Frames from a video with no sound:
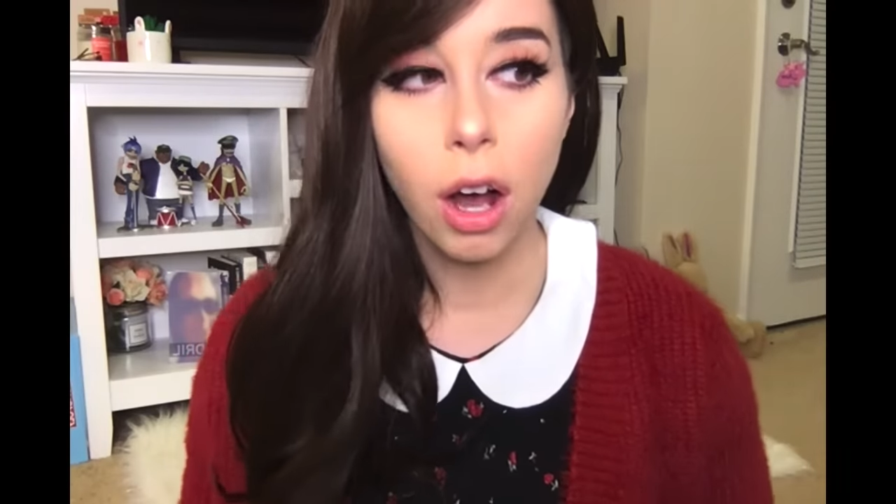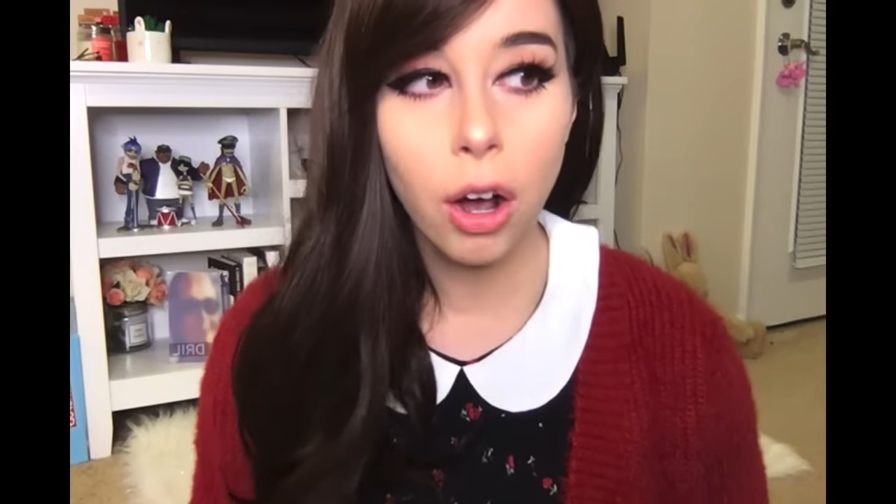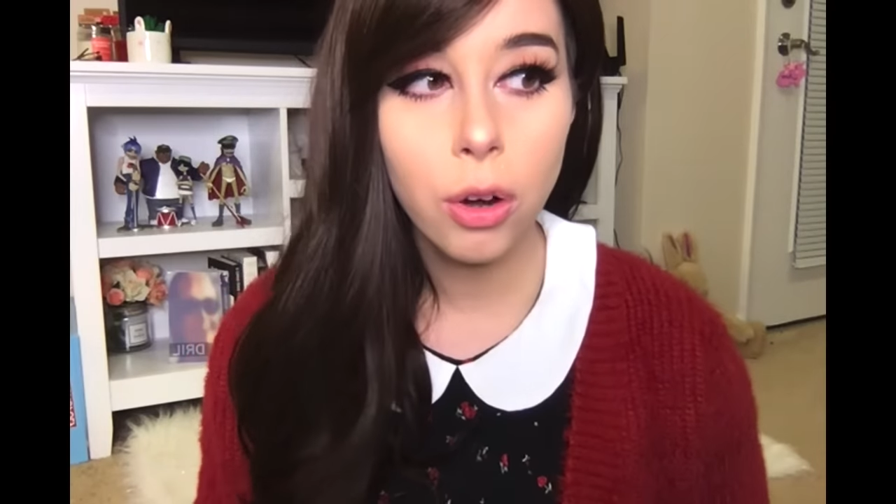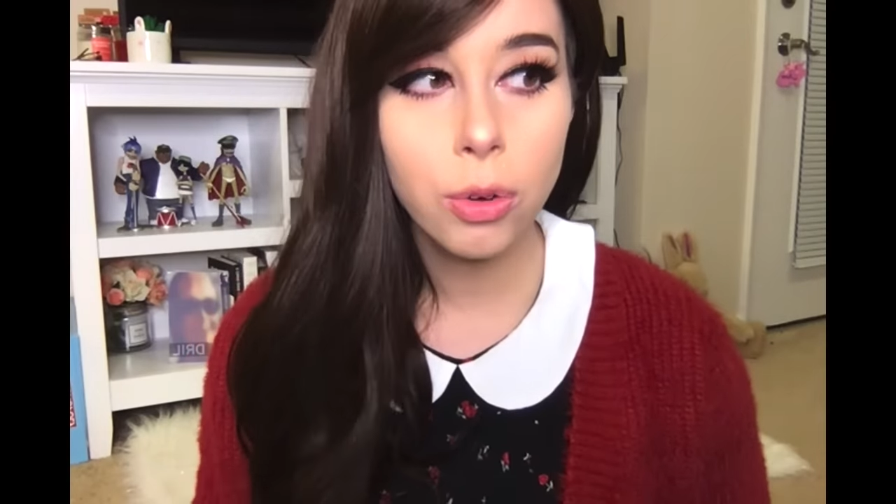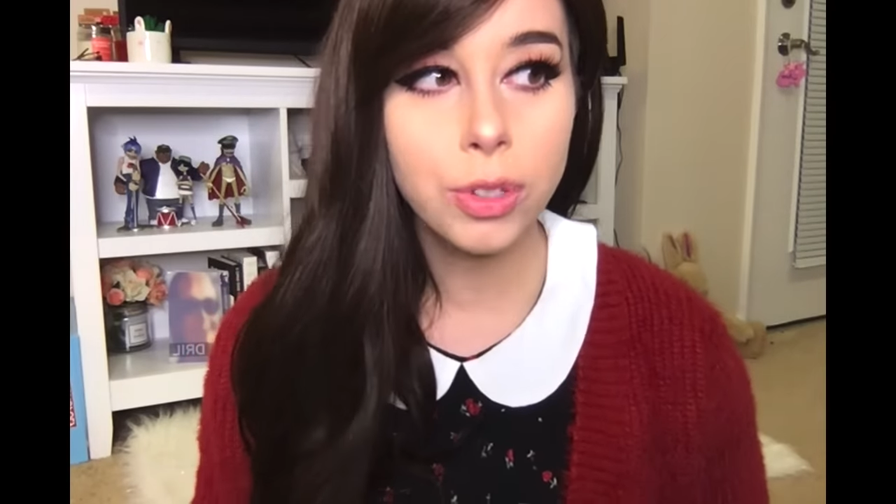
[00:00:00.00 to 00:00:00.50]

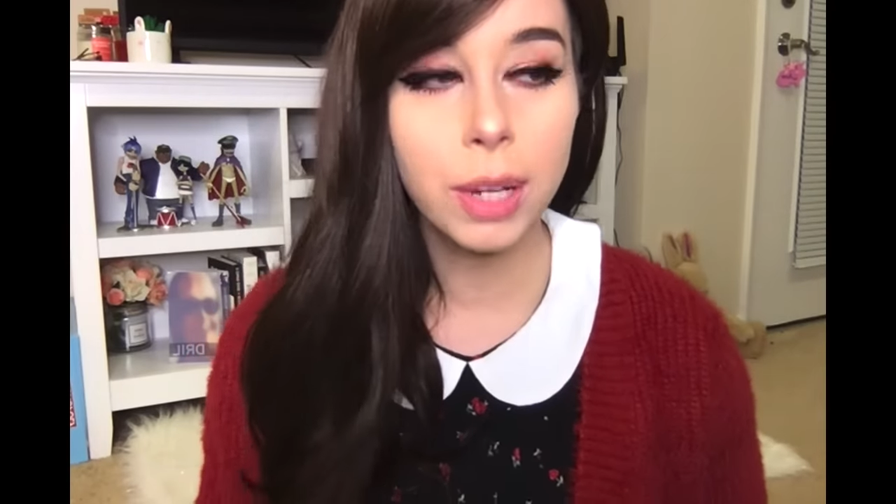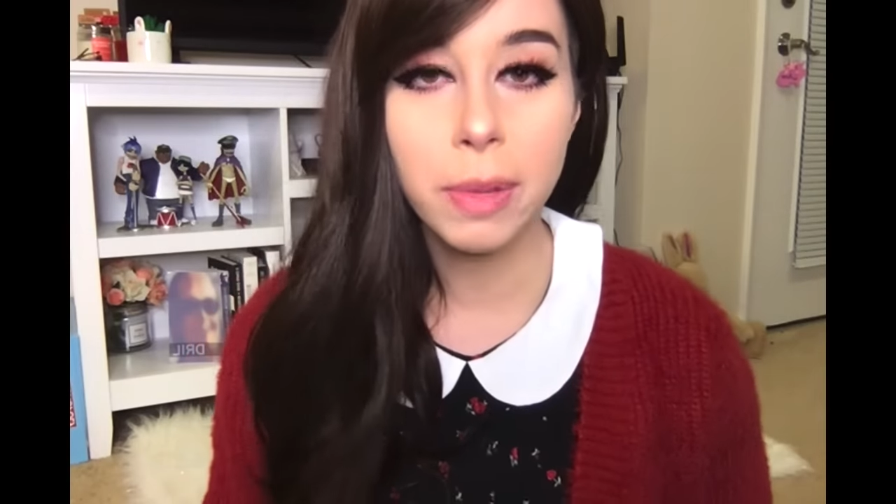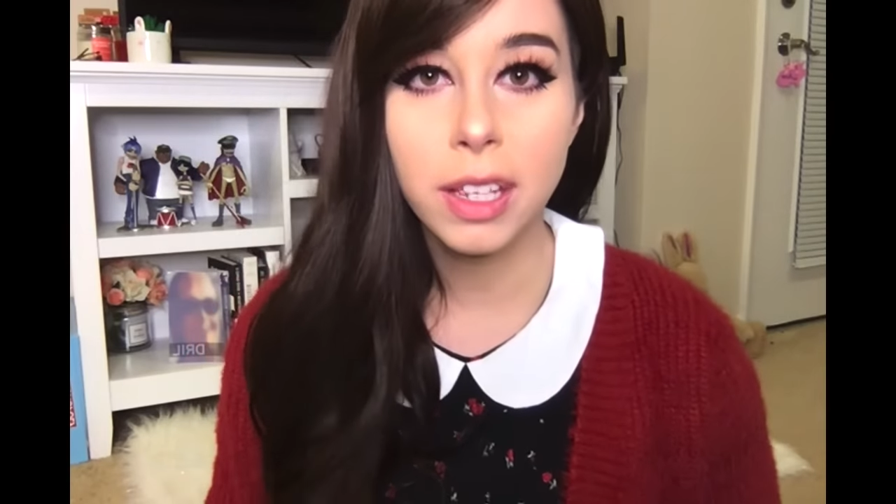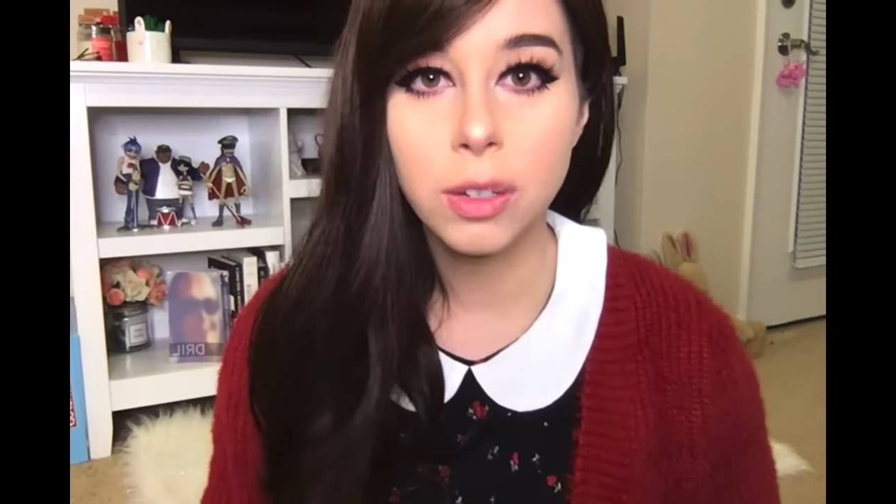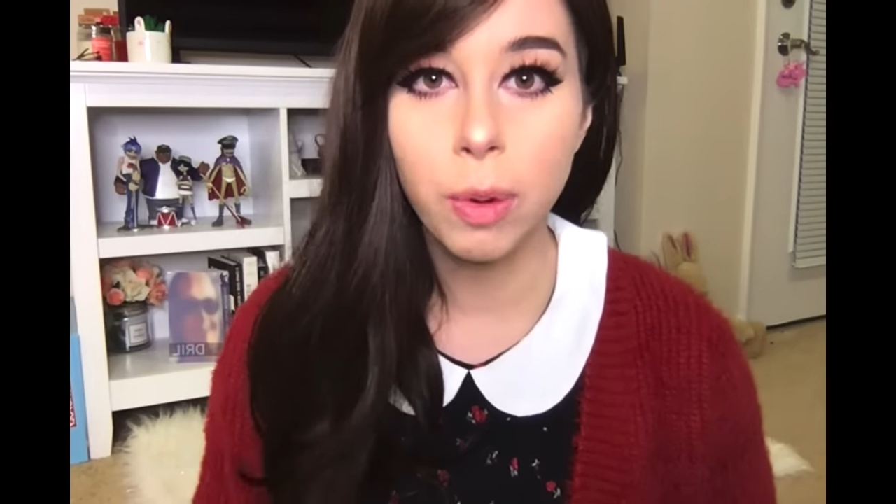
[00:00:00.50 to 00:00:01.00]
oh, some
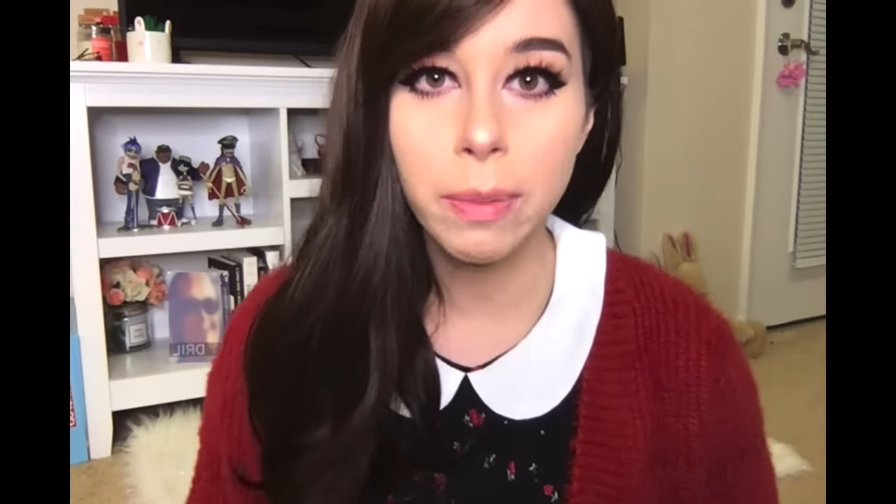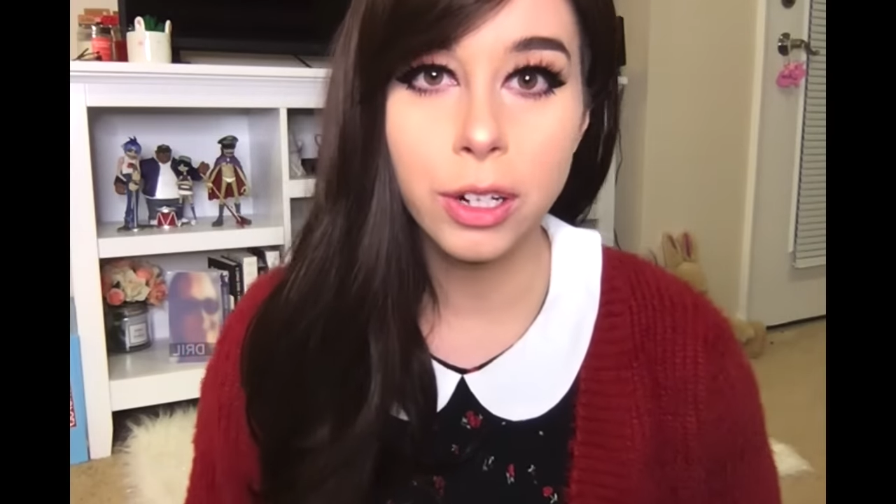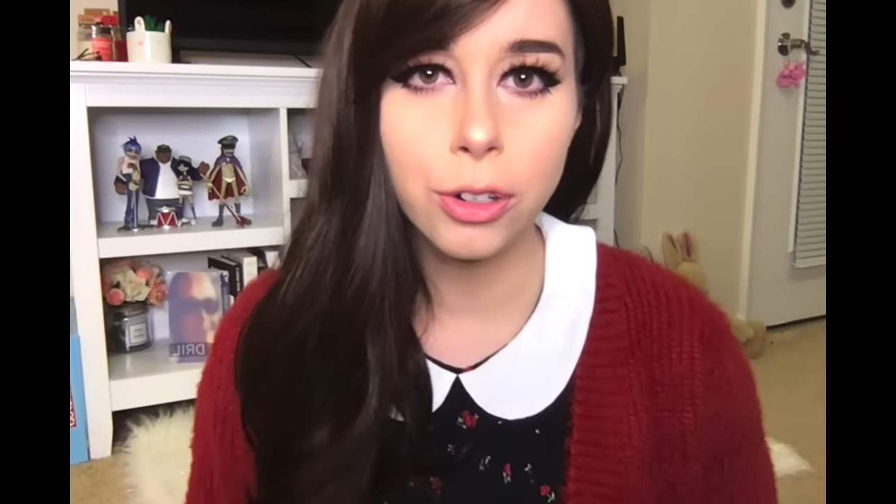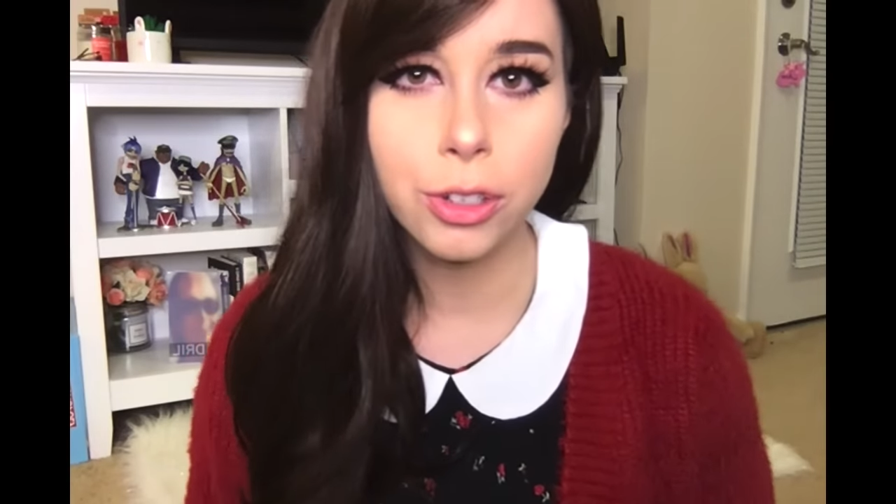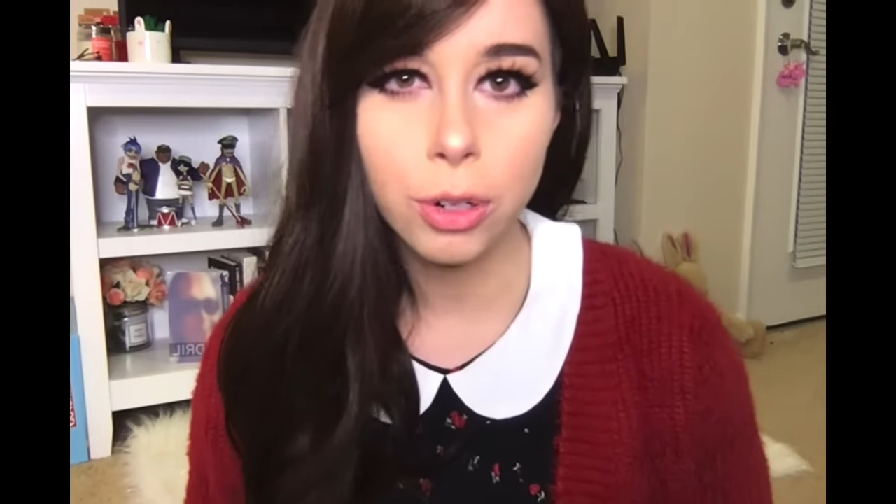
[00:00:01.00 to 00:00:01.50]
of these
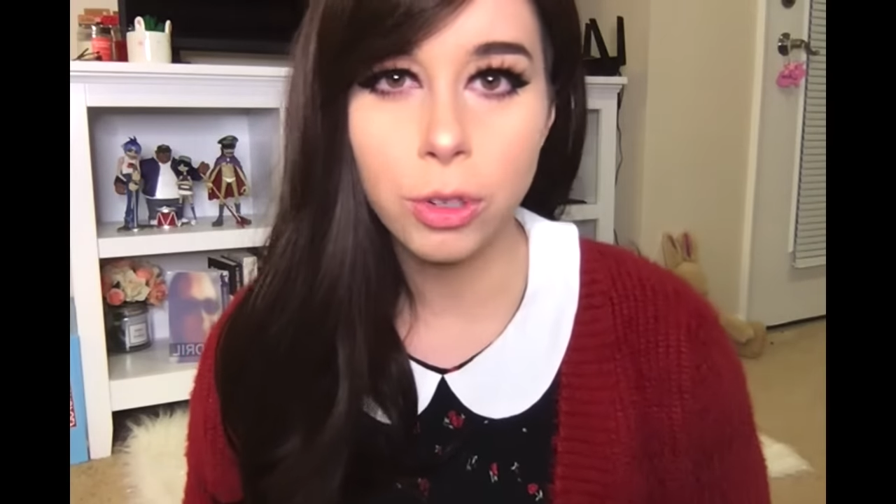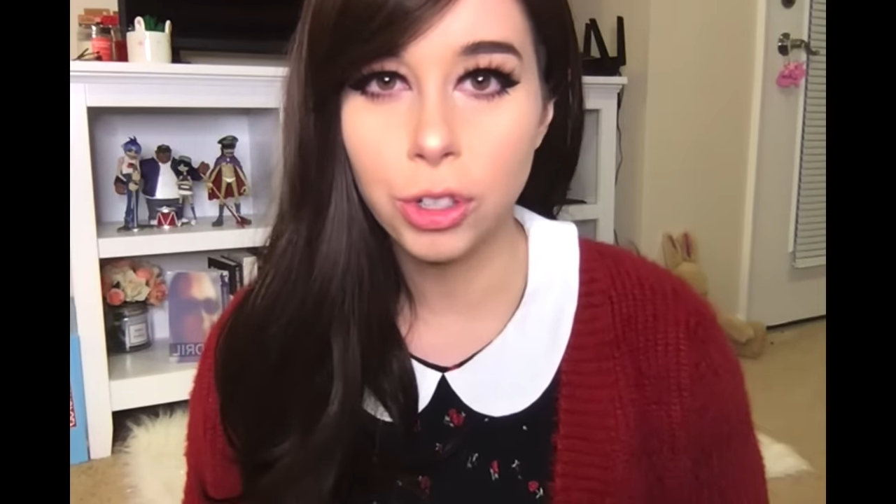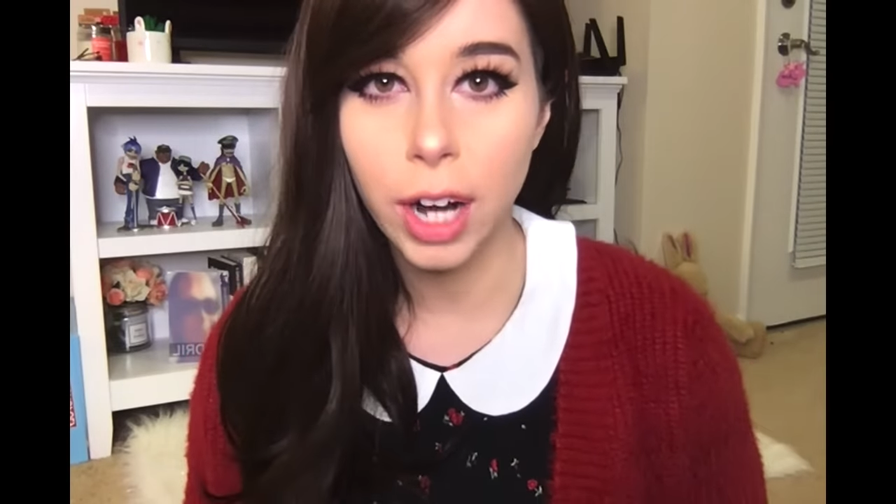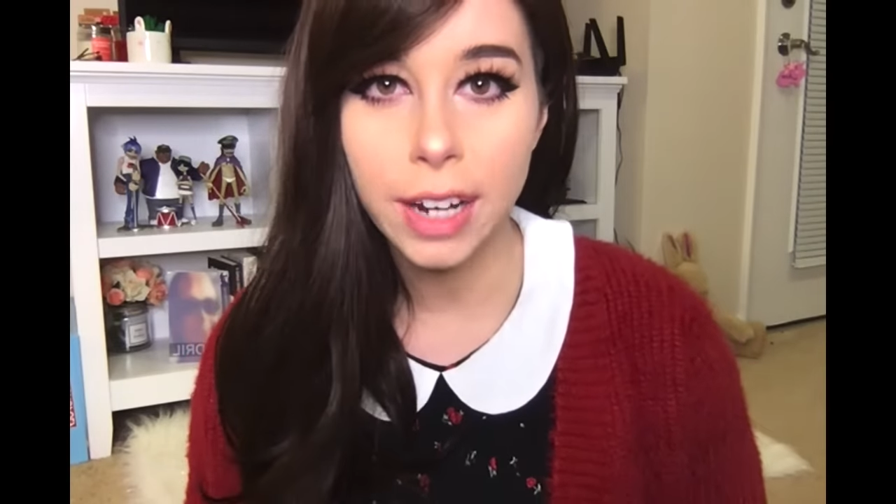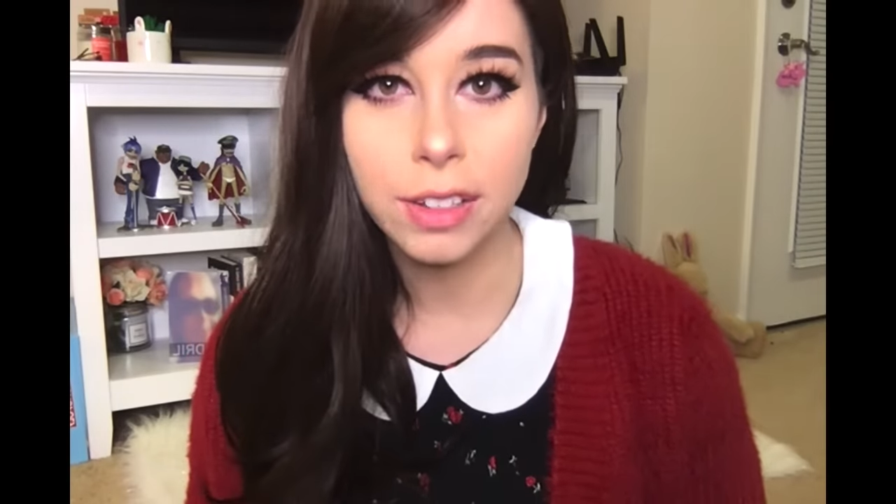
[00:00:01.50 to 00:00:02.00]
women are so
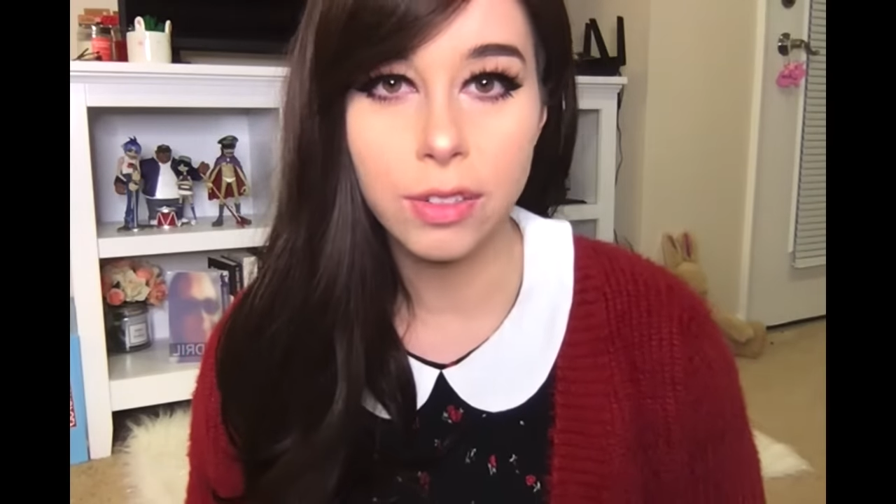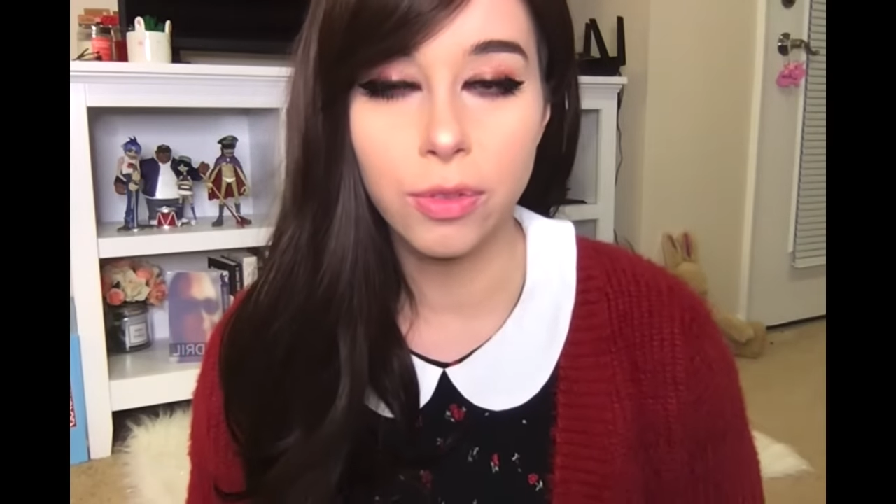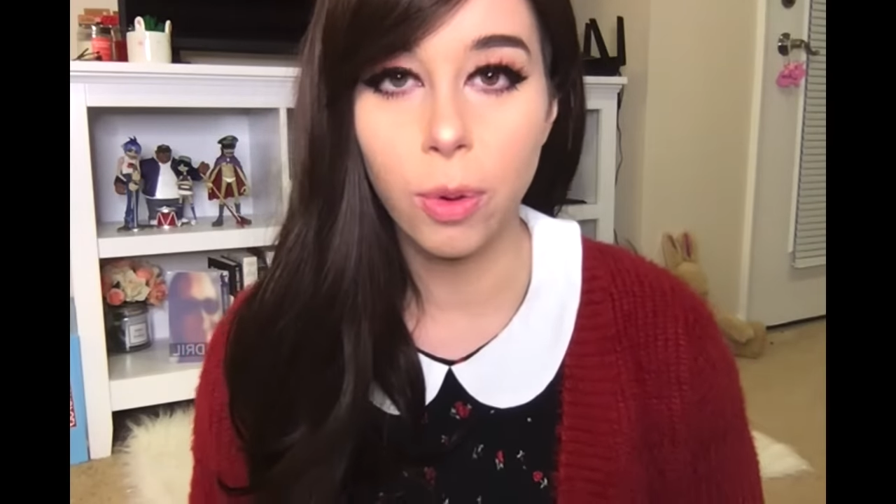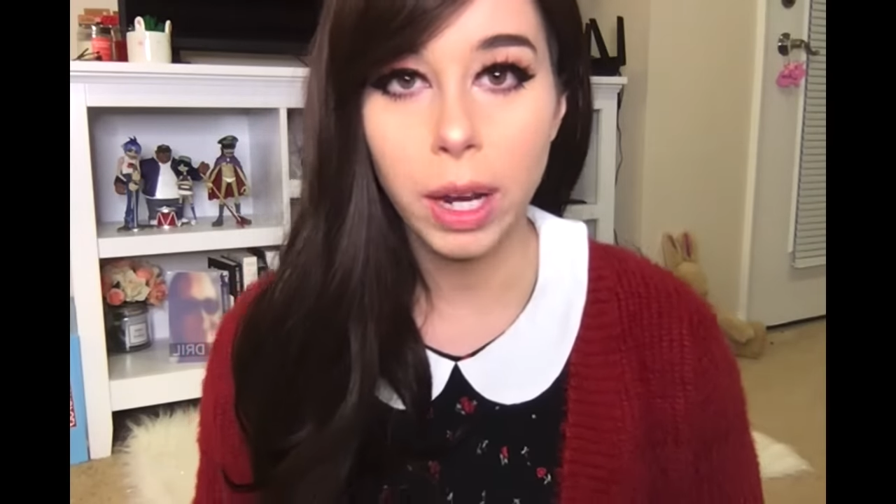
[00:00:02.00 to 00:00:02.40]
attractive.